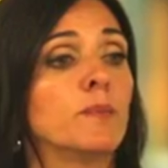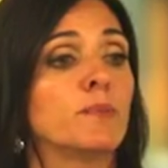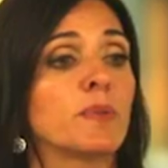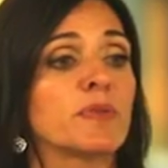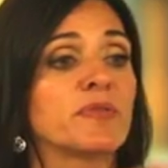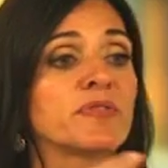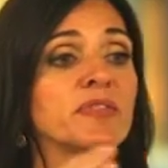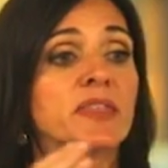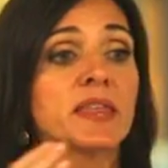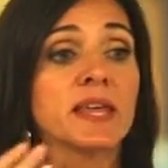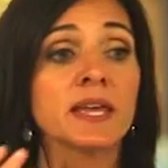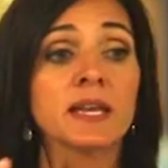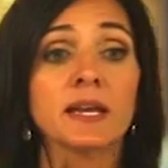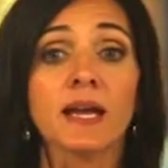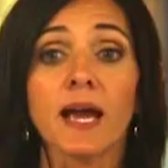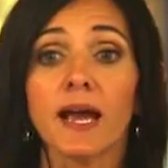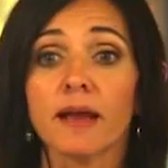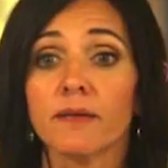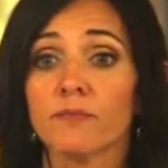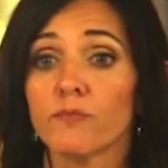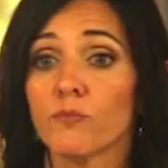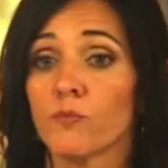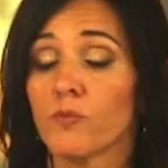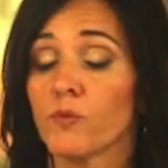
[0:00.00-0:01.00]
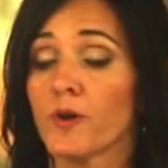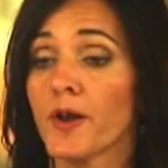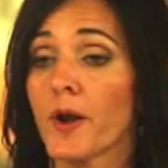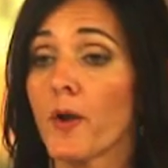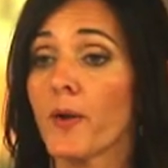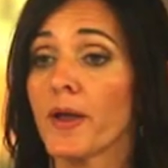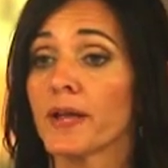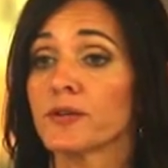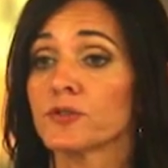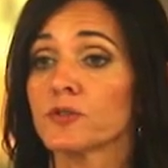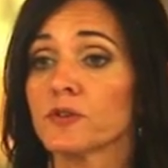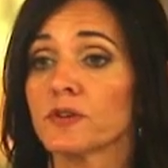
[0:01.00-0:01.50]
but then I
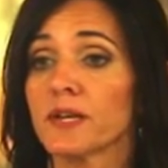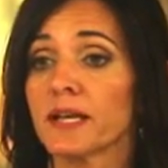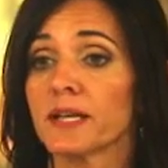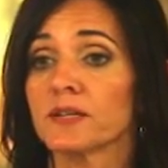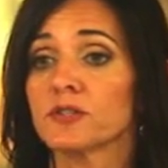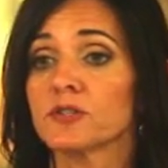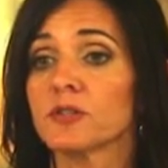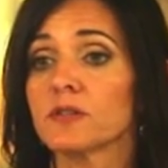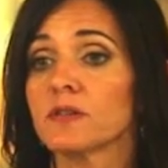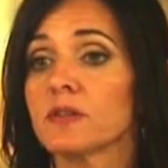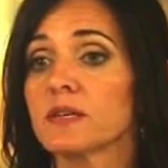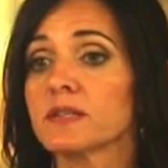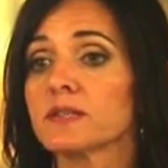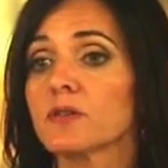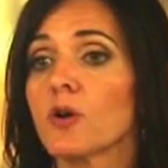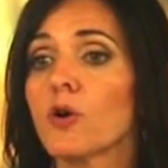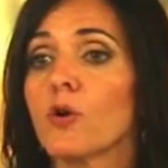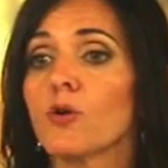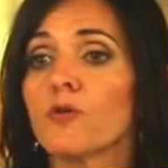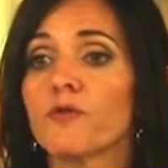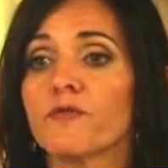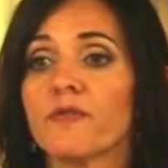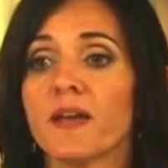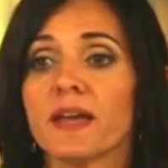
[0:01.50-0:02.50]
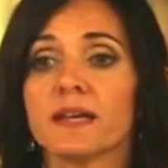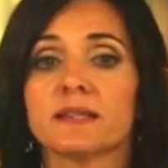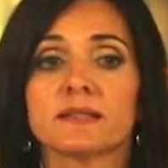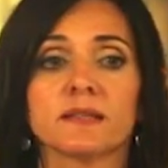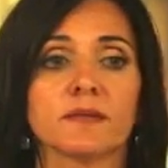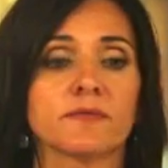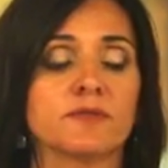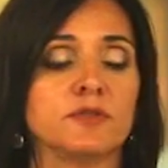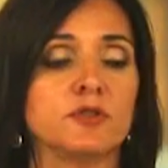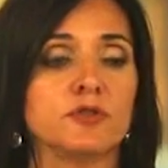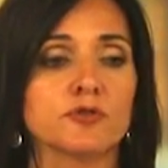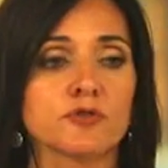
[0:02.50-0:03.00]
entered into this whole phase
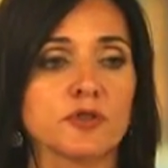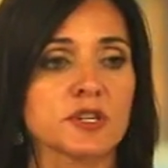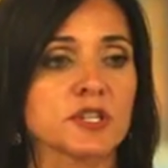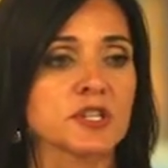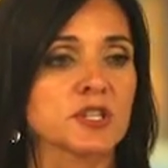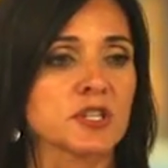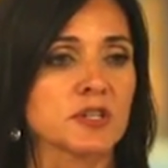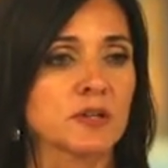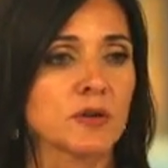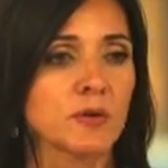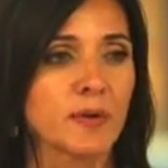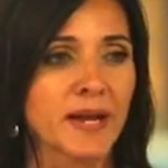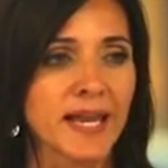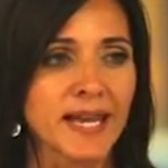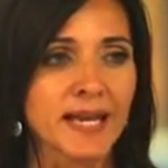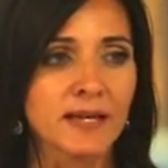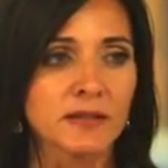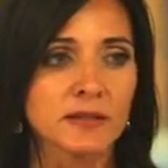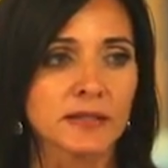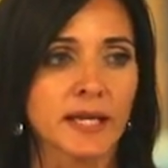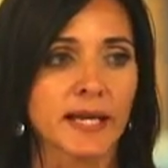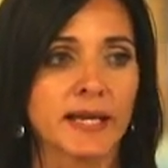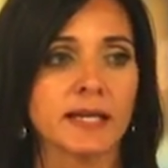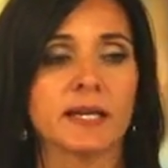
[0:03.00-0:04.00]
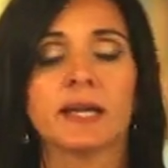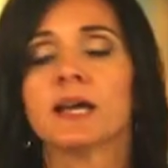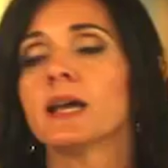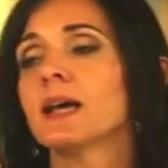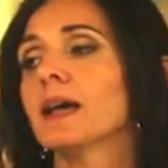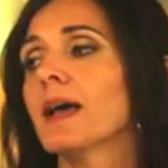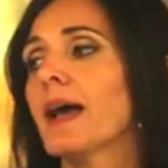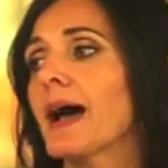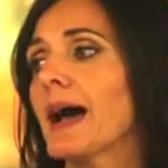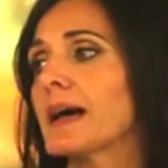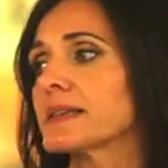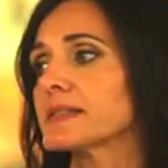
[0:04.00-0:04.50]
of nutritional healing
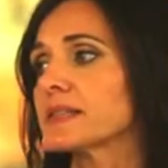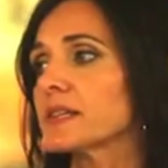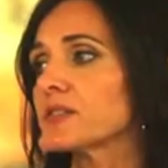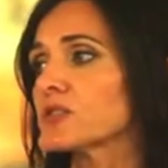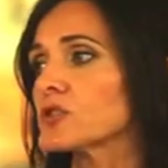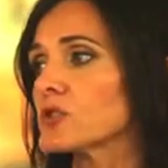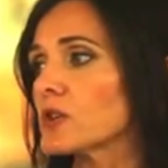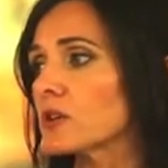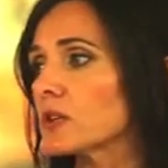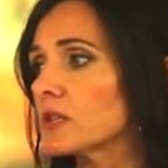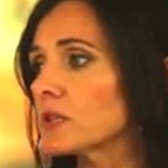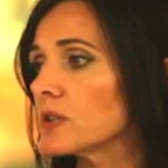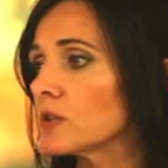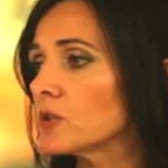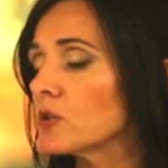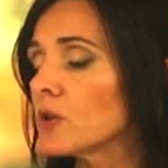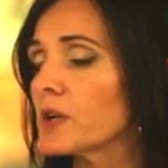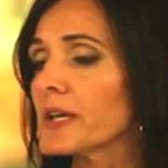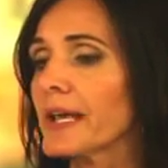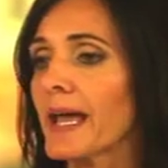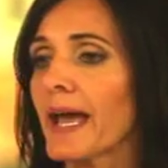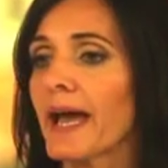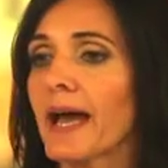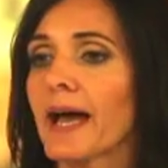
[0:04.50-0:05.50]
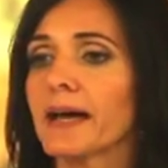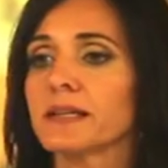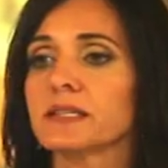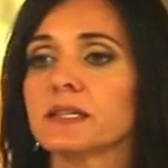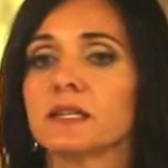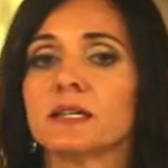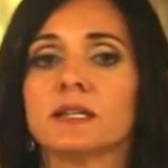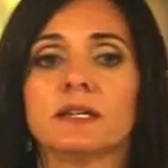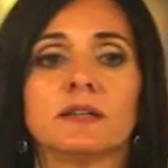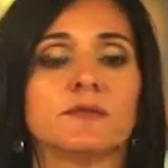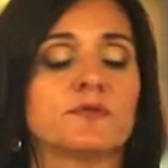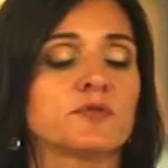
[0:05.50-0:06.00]
as I started to look at
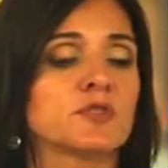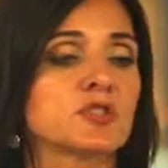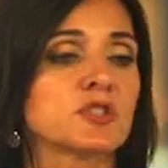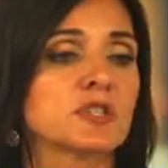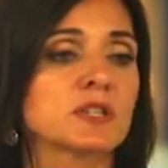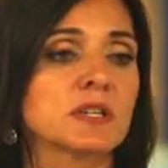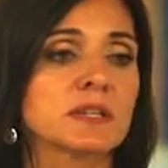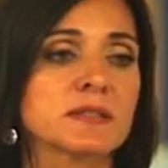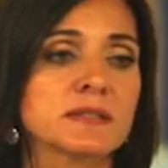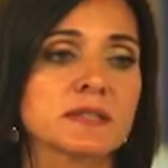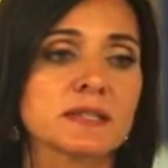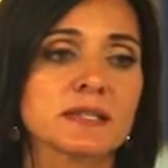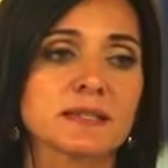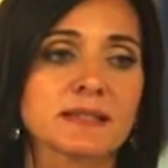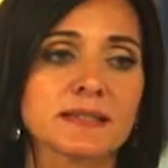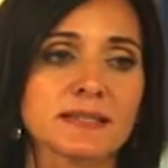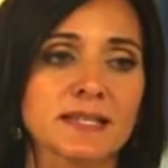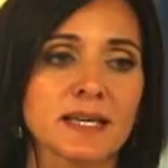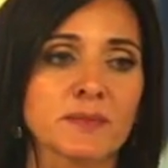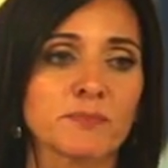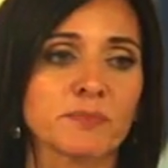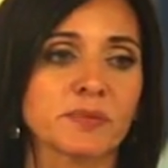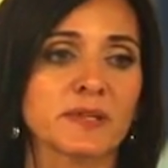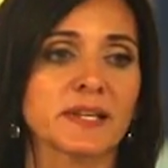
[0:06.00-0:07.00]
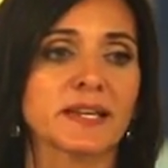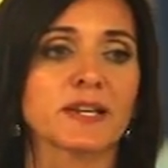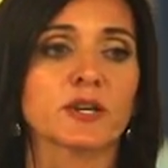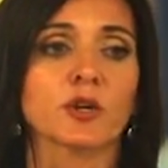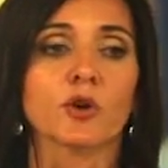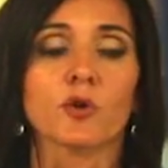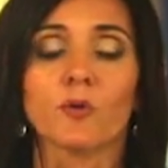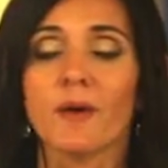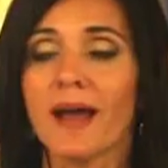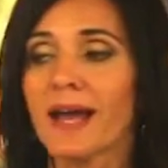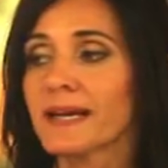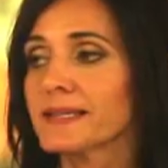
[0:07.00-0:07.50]
just simply
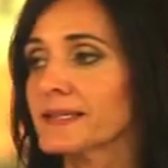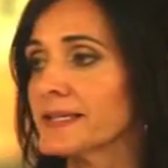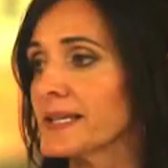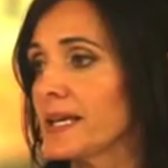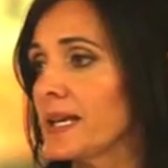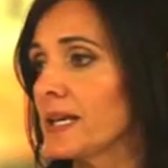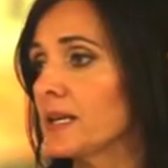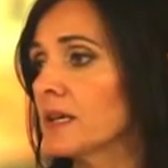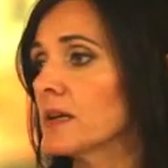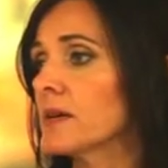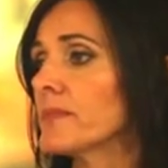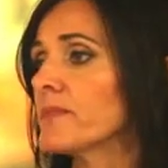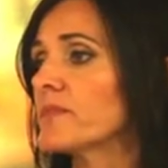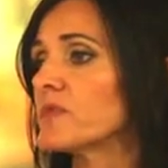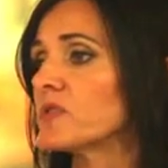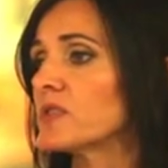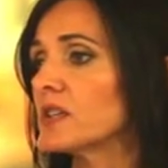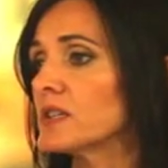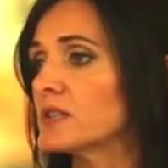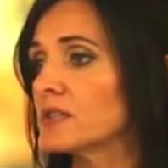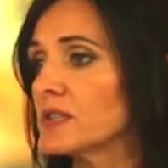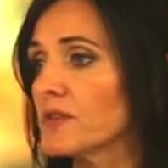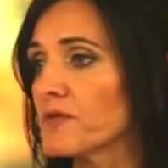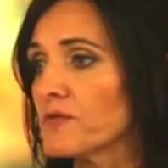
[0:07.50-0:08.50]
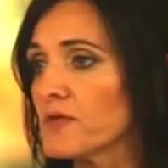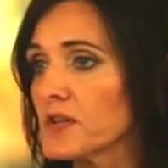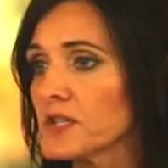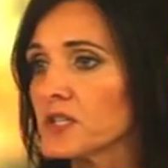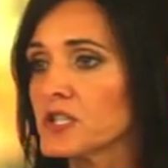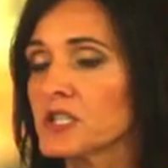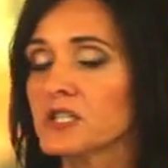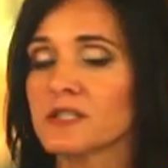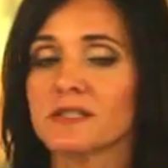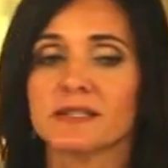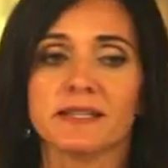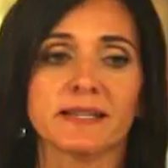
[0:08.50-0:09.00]
correcting the
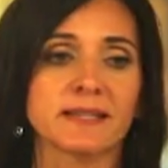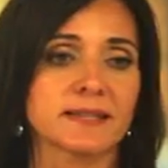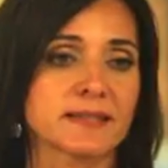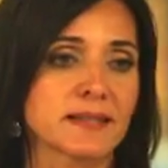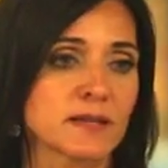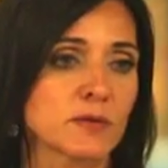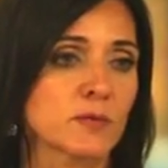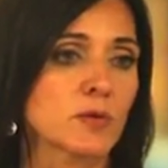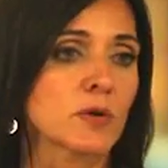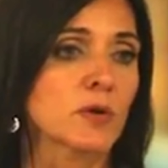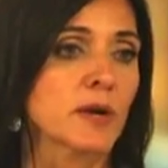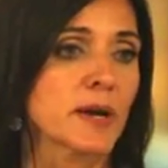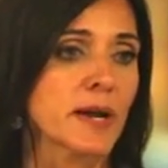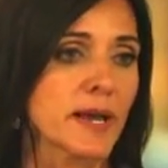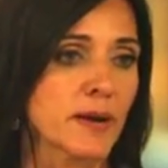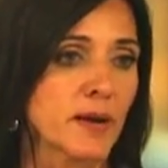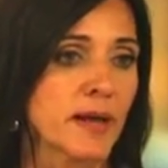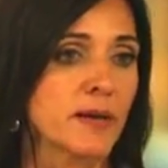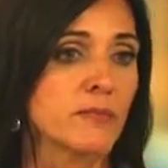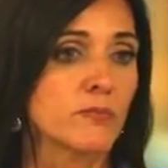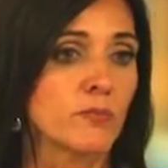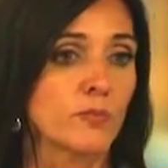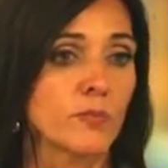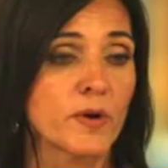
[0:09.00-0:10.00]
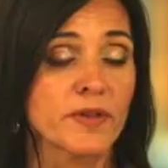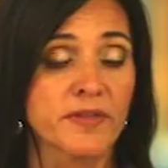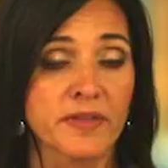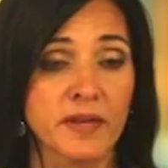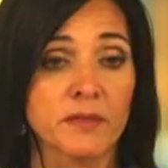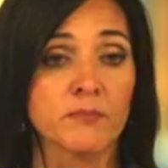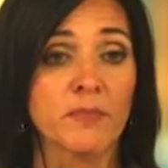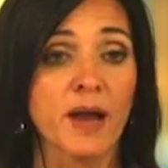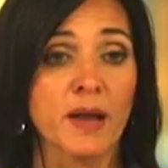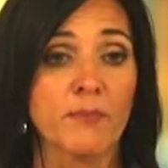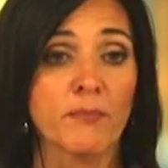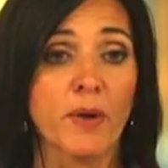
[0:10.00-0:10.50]
deficiencies that were
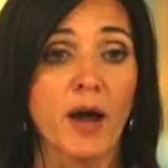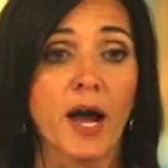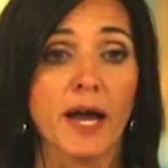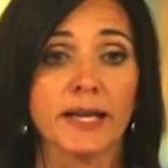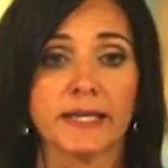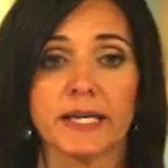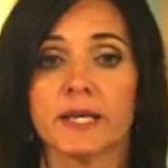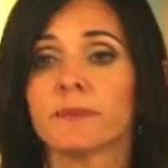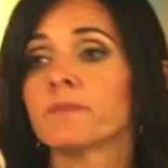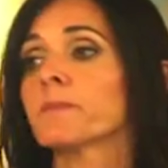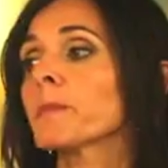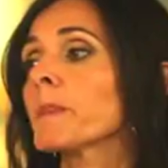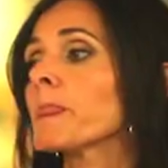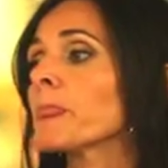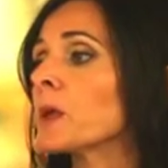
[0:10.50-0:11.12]
within my body.